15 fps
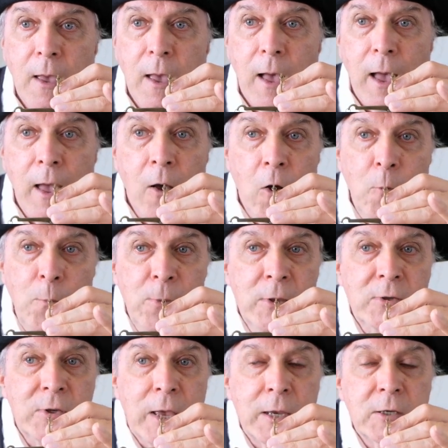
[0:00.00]
I hope
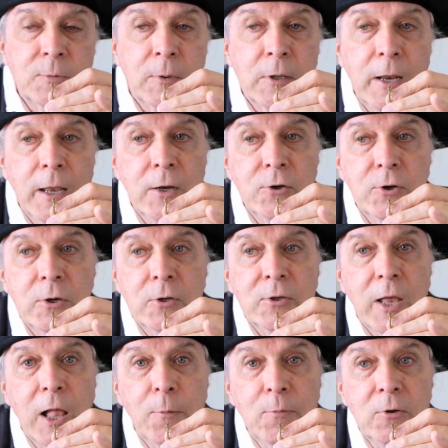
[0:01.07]
this explanation has
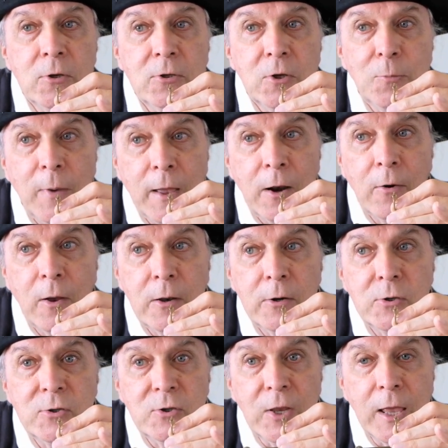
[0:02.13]
helped you to better
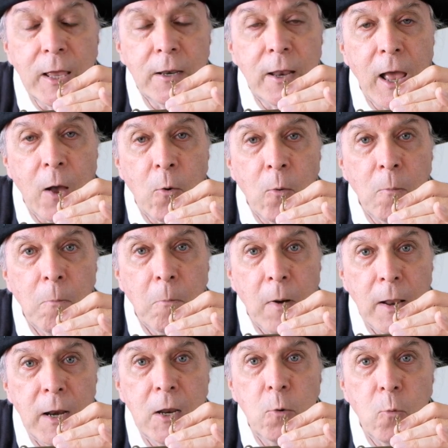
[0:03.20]
understand how
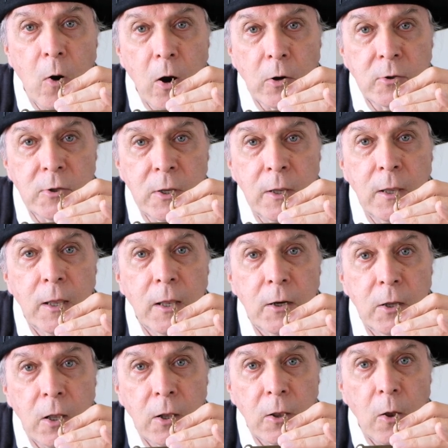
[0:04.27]
money worked in
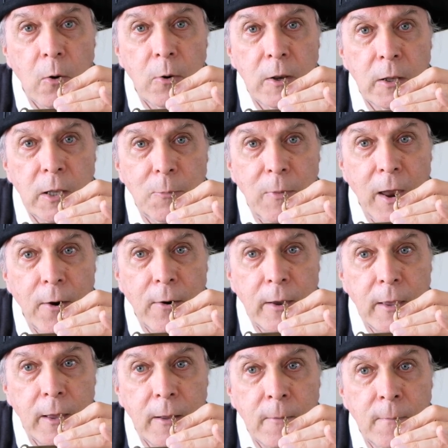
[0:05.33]
colonial
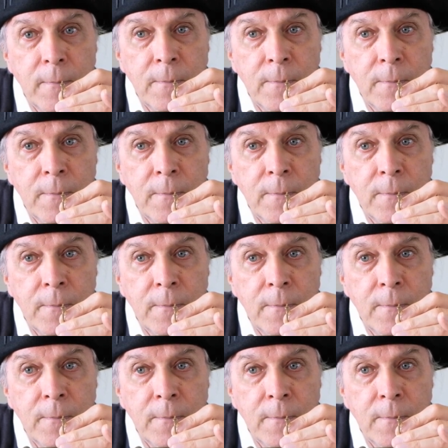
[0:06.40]
America.